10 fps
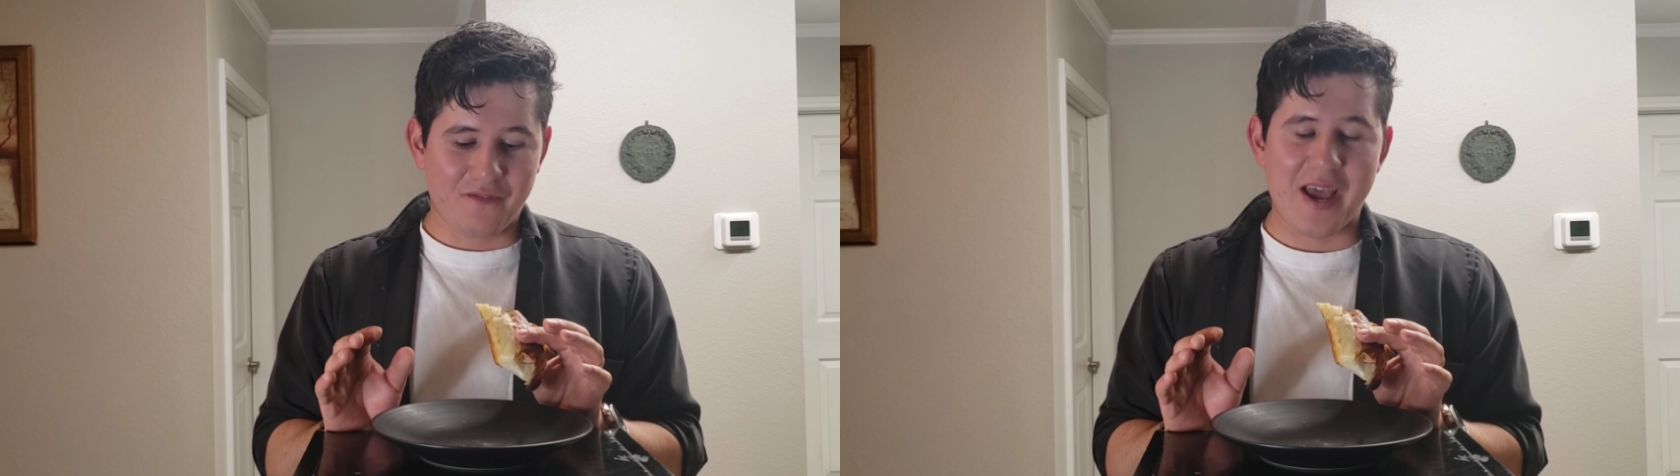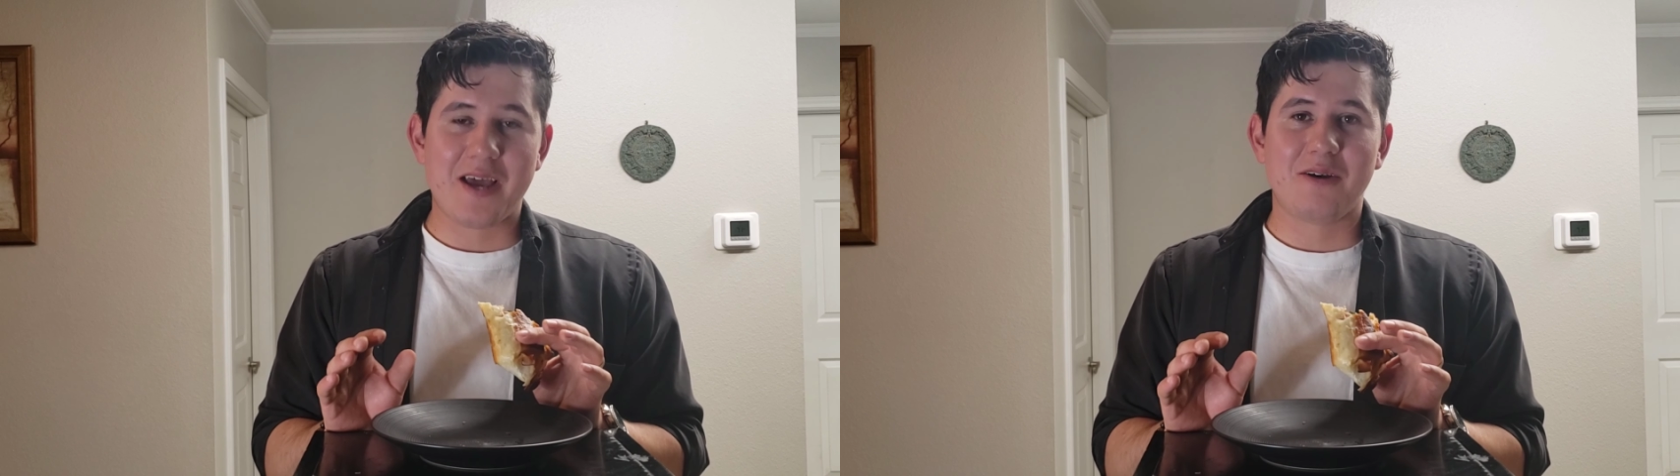
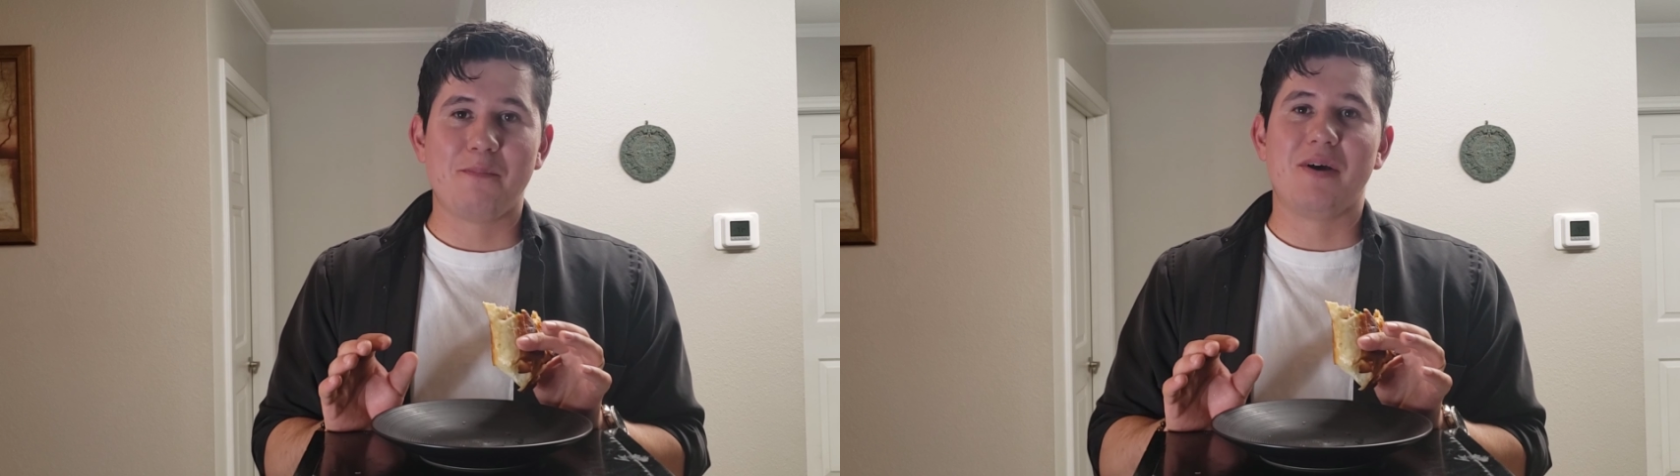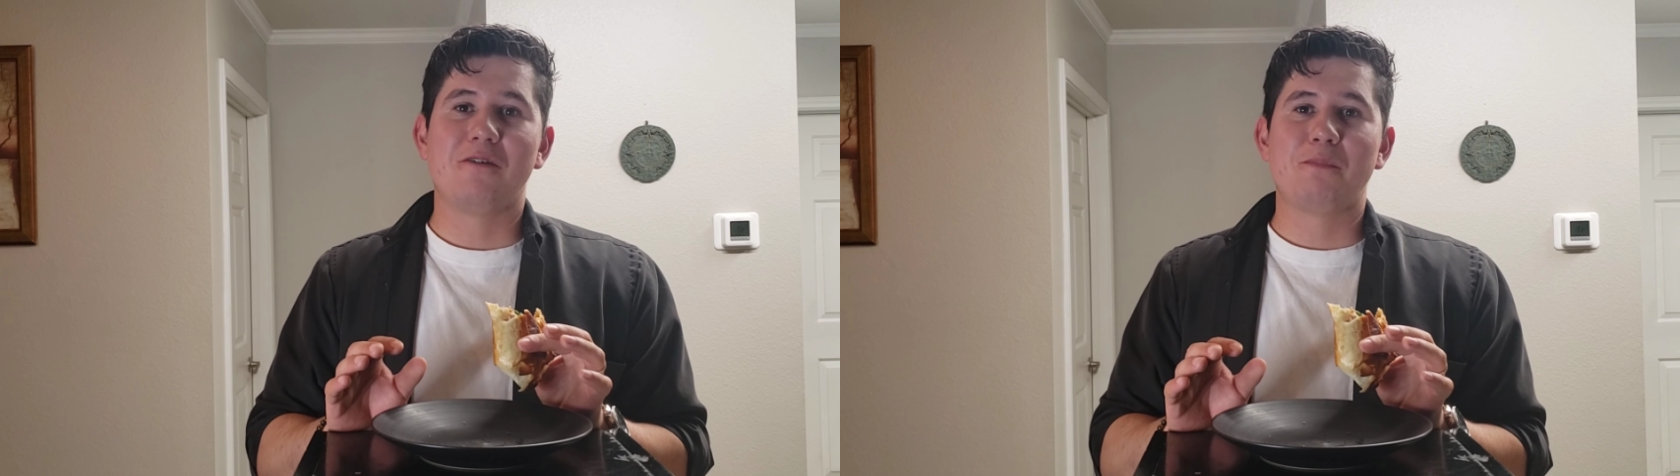fan
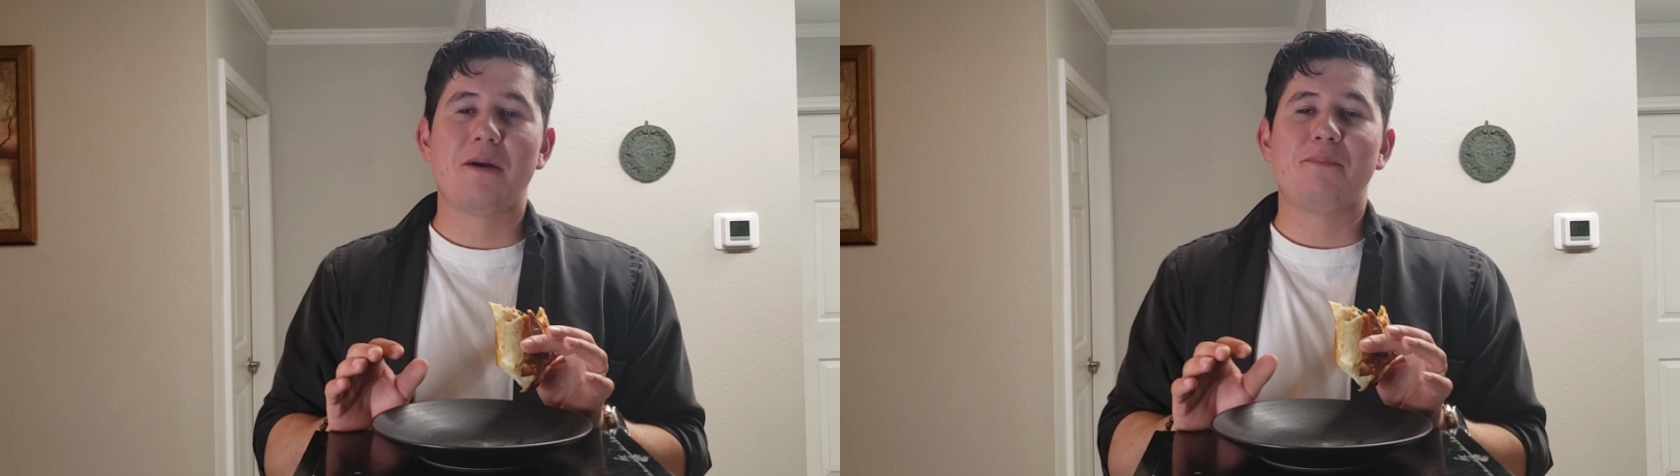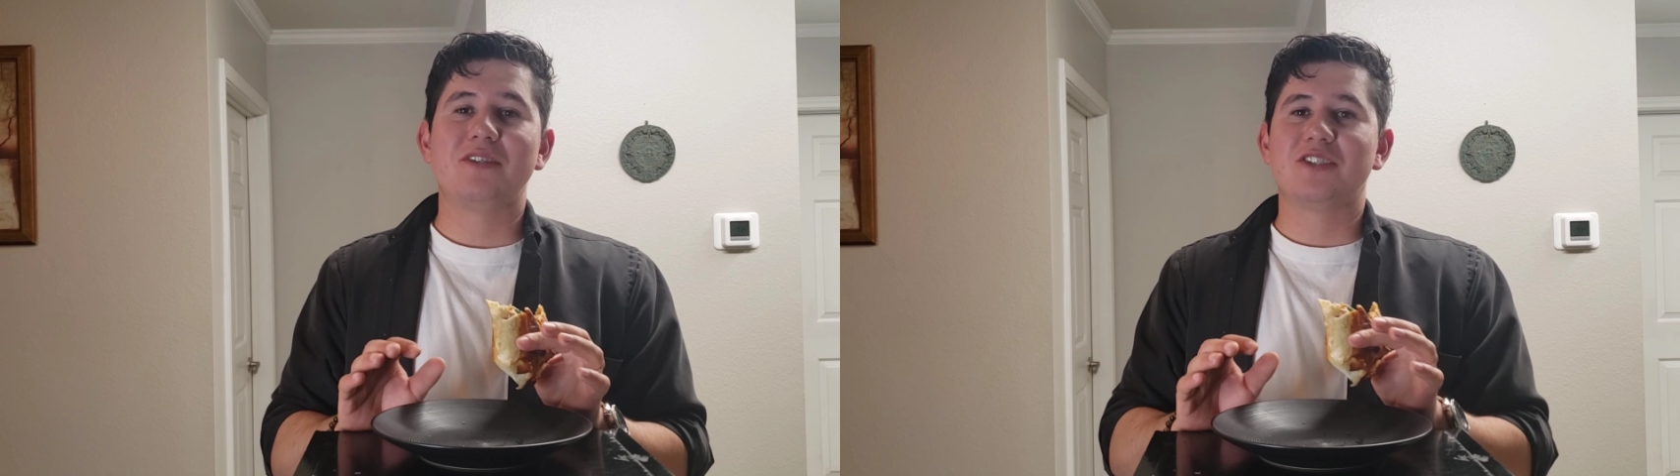of bell
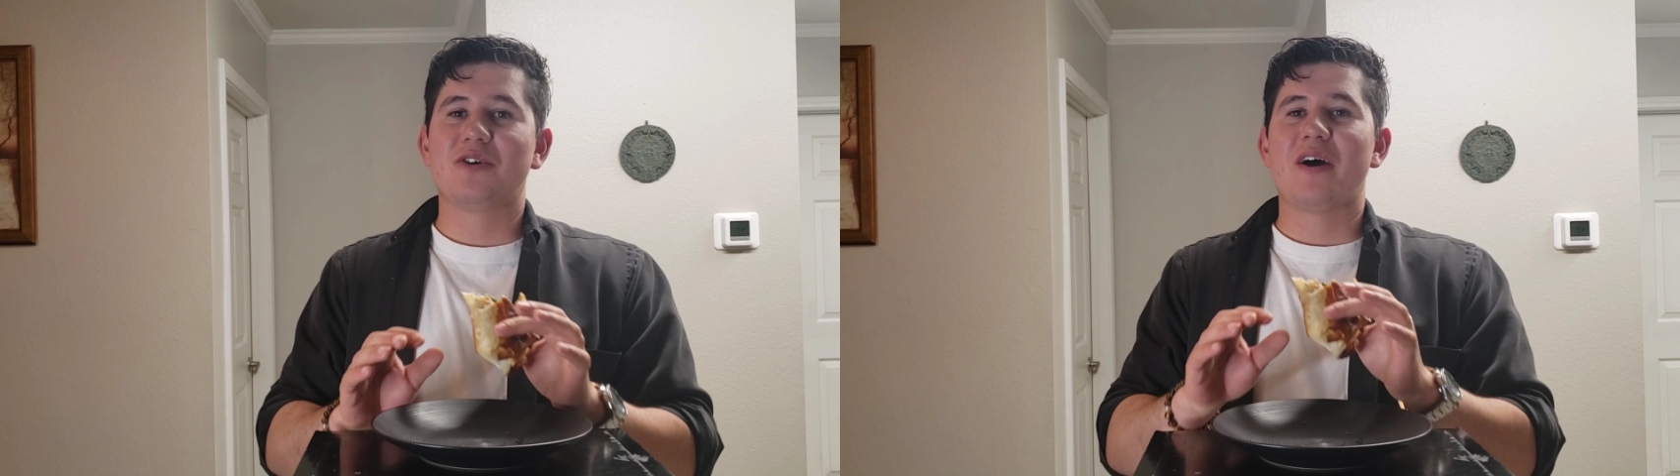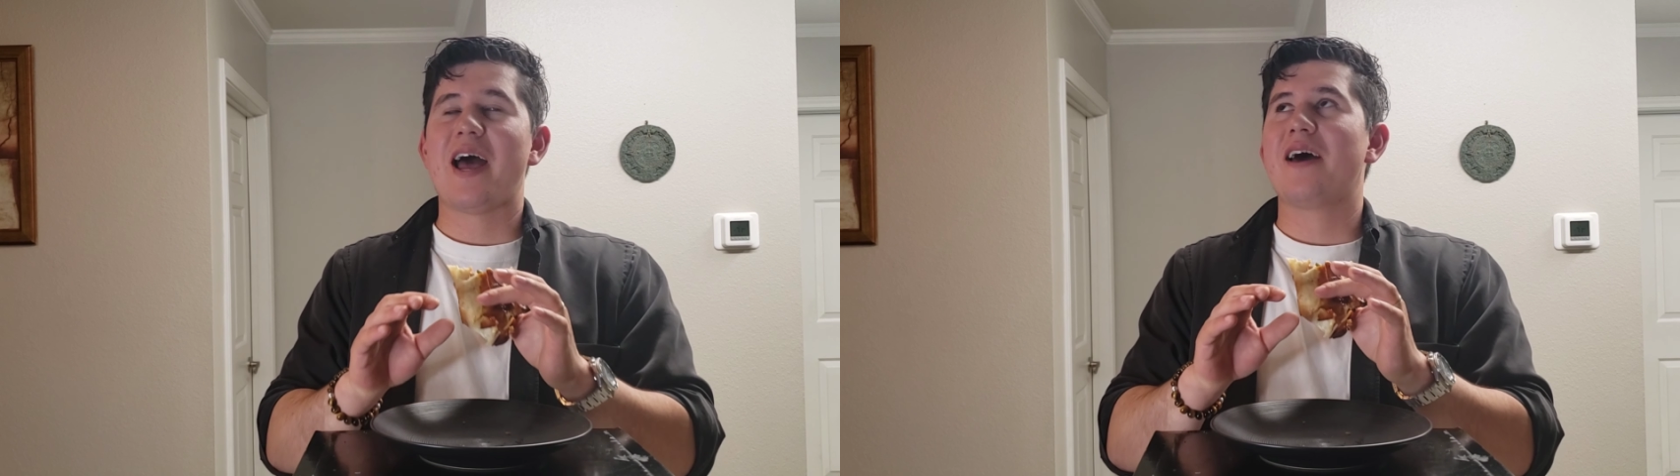peppers,
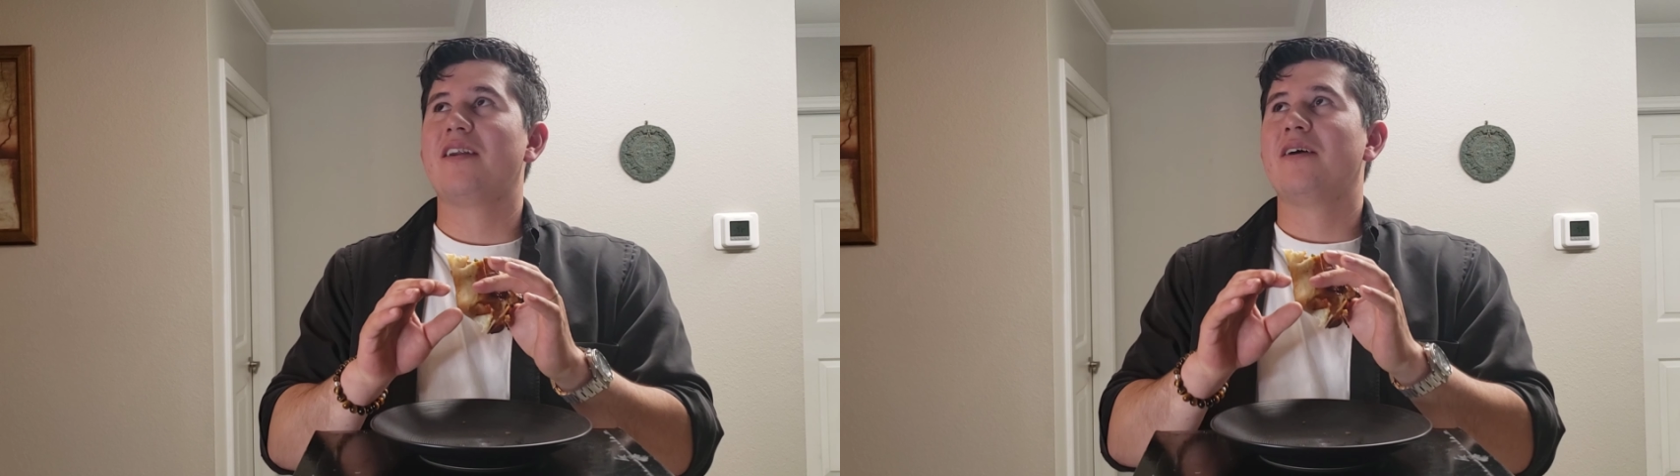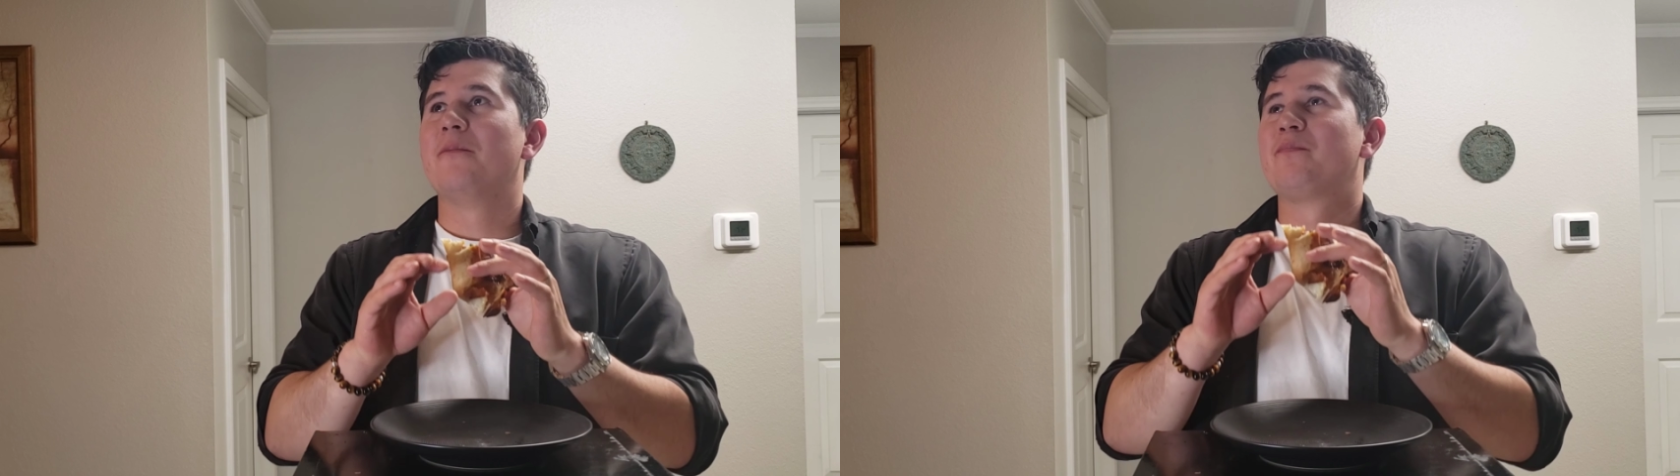so I had